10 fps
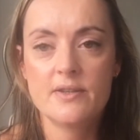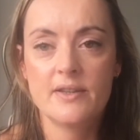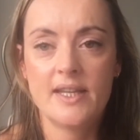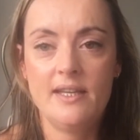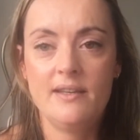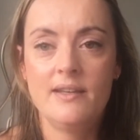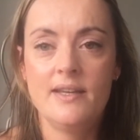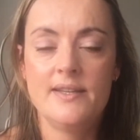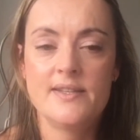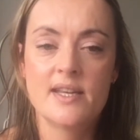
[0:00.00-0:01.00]
line
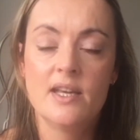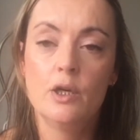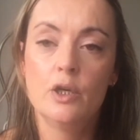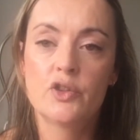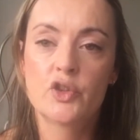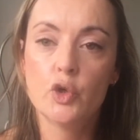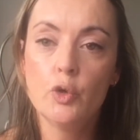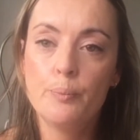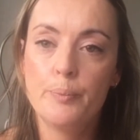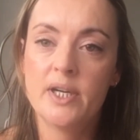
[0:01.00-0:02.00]
is
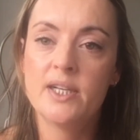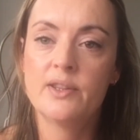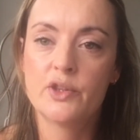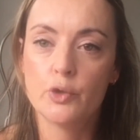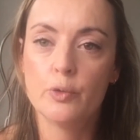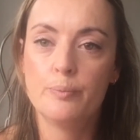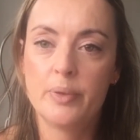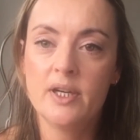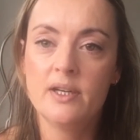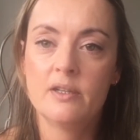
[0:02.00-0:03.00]

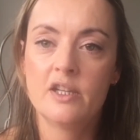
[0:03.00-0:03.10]
Tutor.